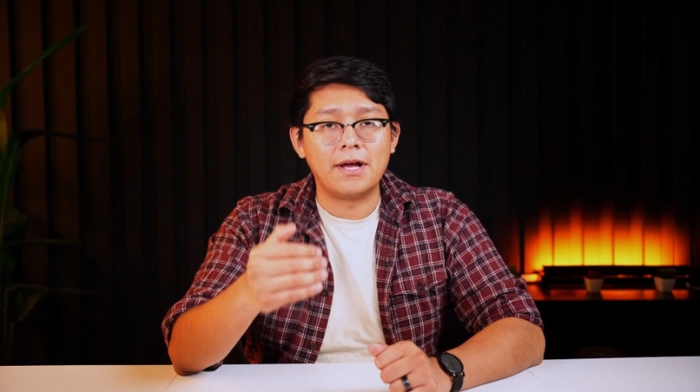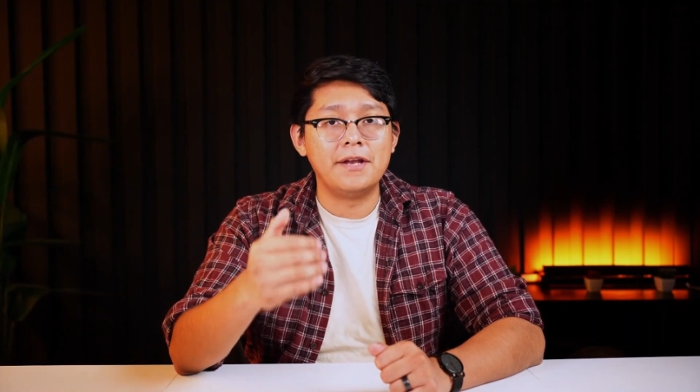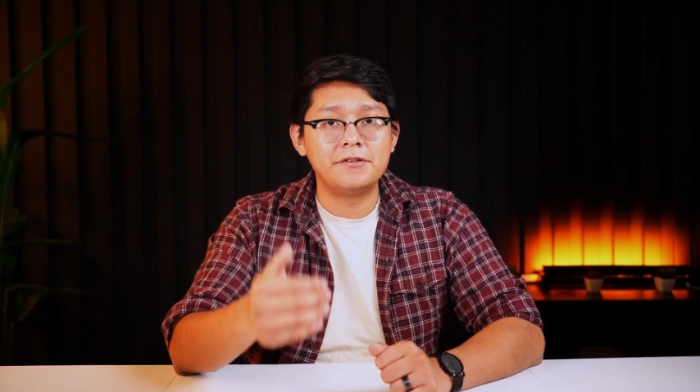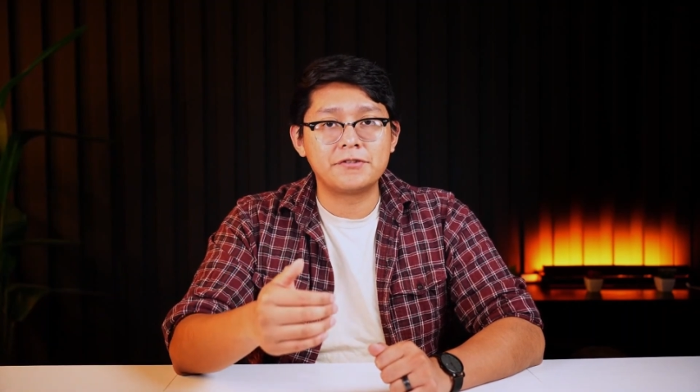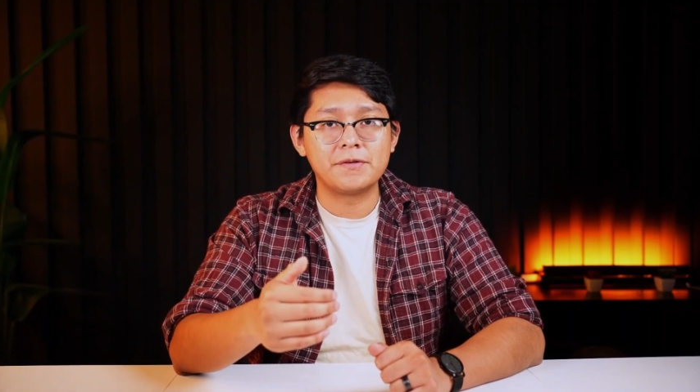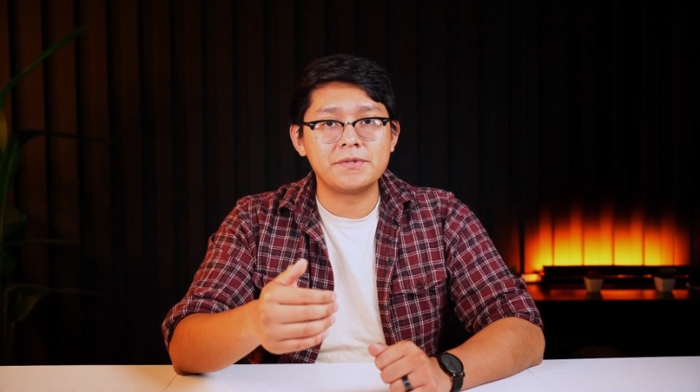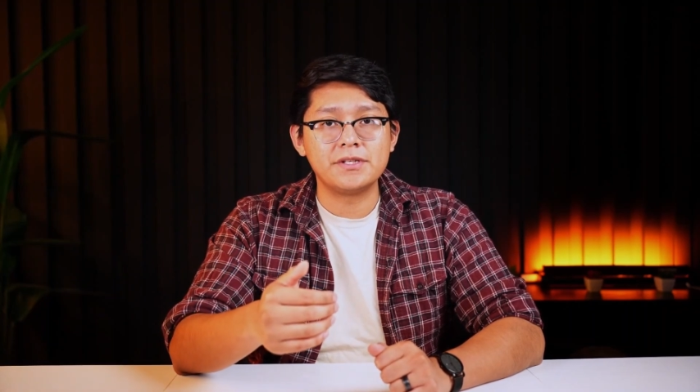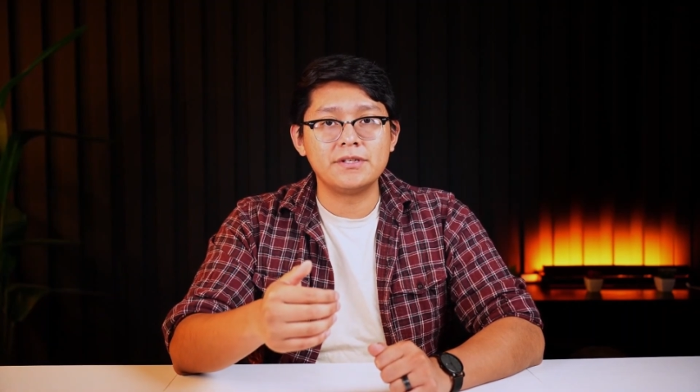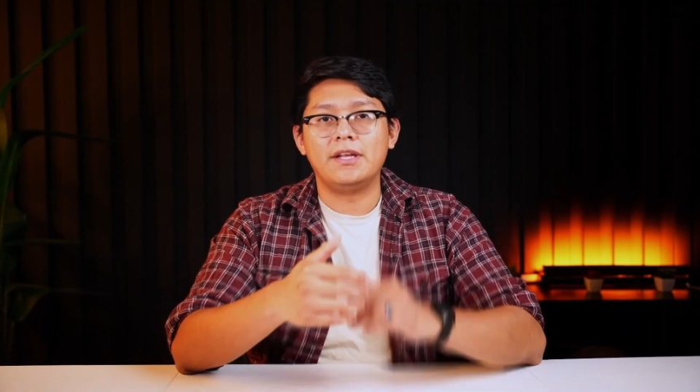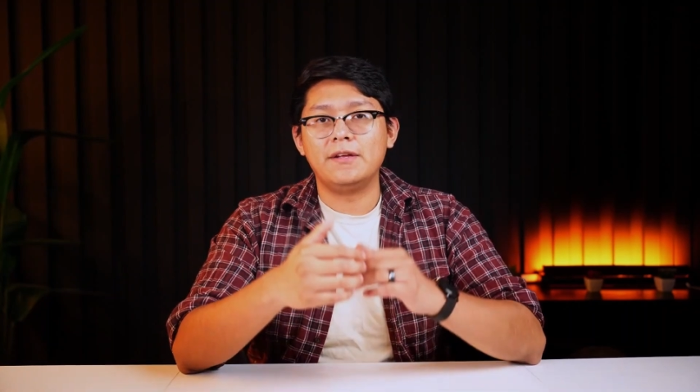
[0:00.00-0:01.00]
and
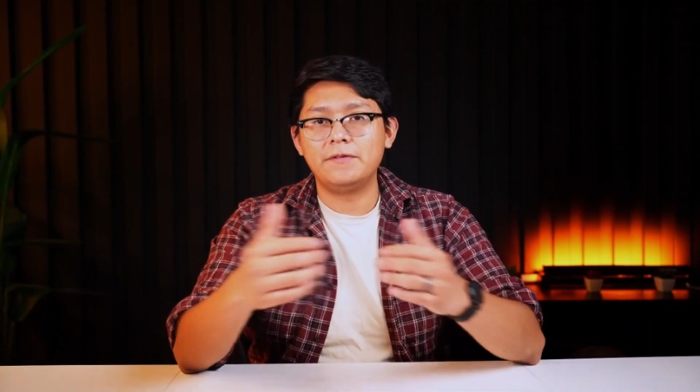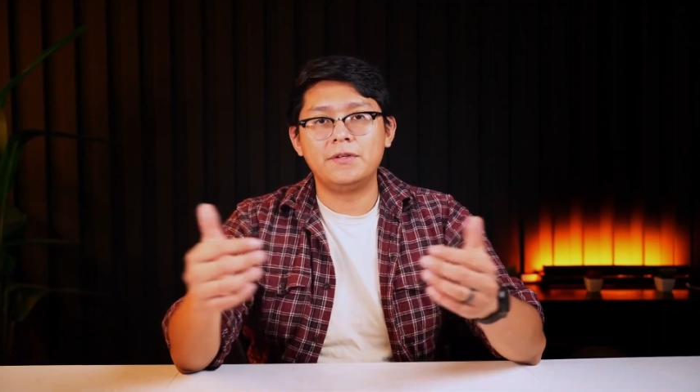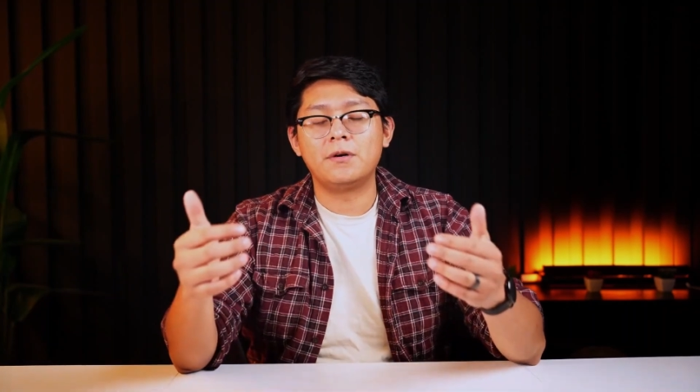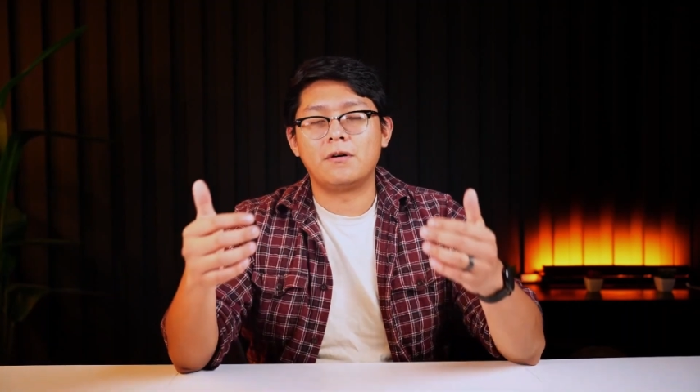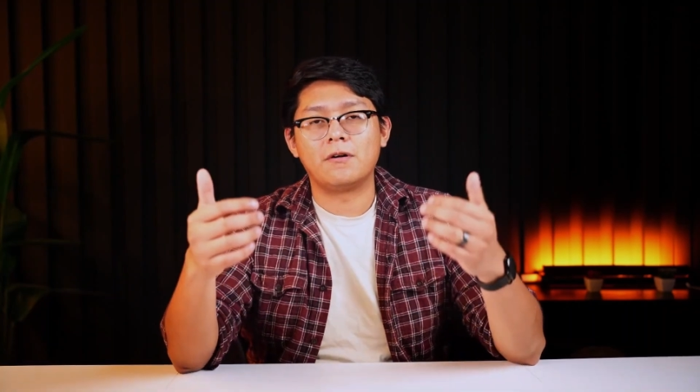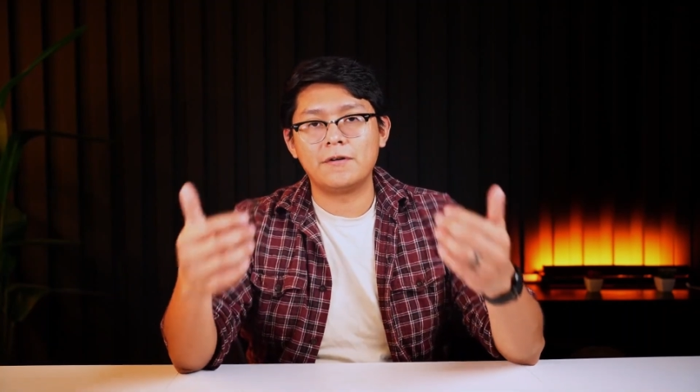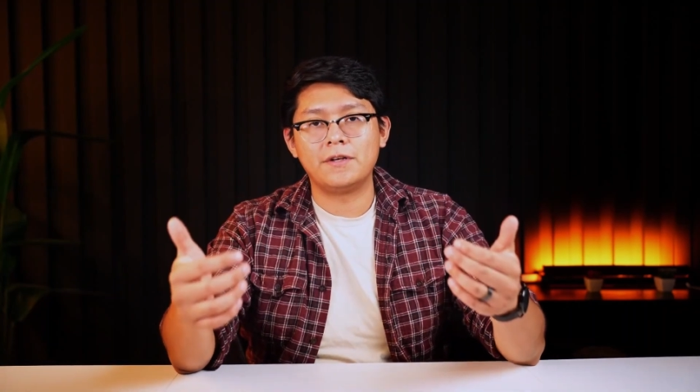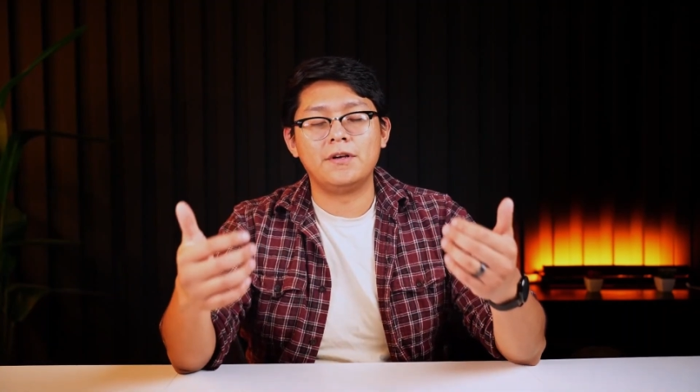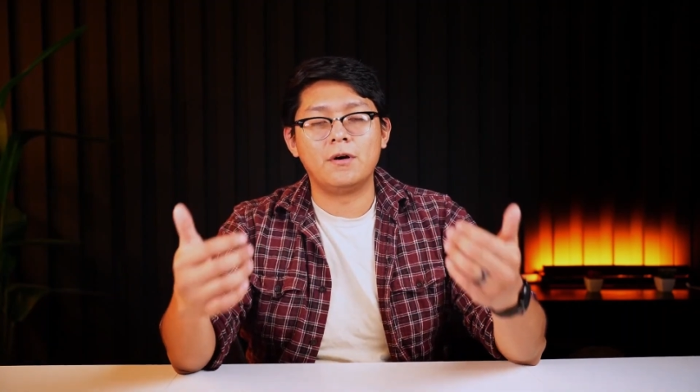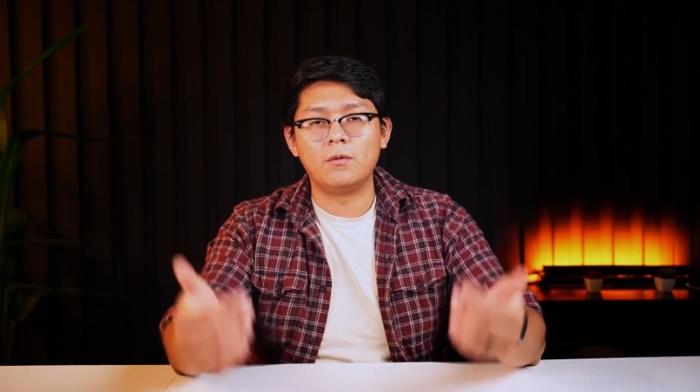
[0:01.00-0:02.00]
description: if you don't already
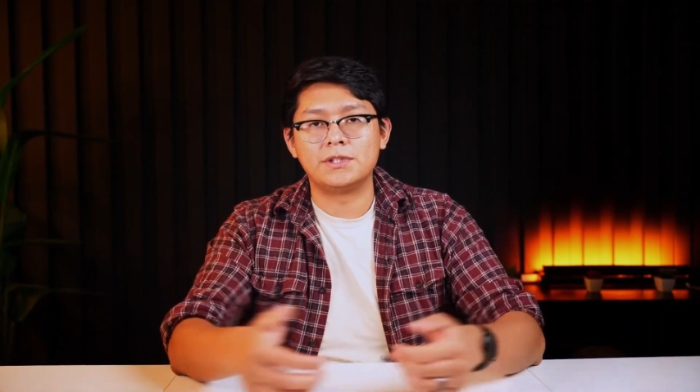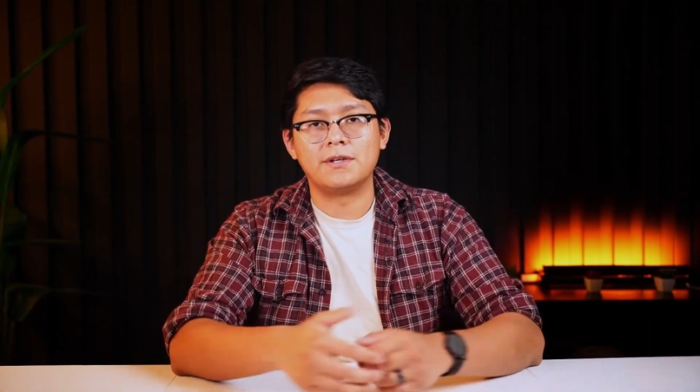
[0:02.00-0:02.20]
know what to